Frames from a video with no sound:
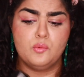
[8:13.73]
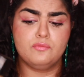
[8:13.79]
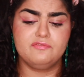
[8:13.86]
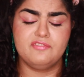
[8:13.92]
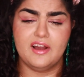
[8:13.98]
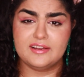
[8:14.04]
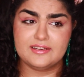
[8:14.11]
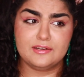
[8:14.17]

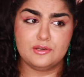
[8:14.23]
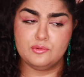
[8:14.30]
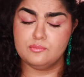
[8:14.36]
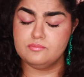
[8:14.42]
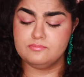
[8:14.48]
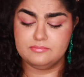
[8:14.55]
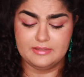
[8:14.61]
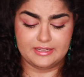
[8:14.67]
find a new,
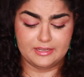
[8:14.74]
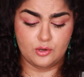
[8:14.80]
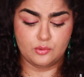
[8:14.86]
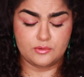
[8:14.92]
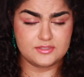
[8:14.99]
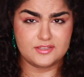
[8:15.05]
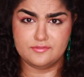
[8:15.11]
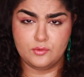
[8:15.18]
like go to
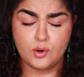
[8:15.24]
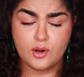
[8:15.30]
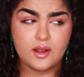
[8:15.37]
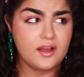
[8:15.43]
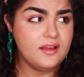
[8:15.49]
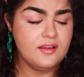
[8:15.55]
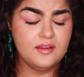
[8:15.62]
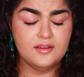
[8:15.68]
a Sephora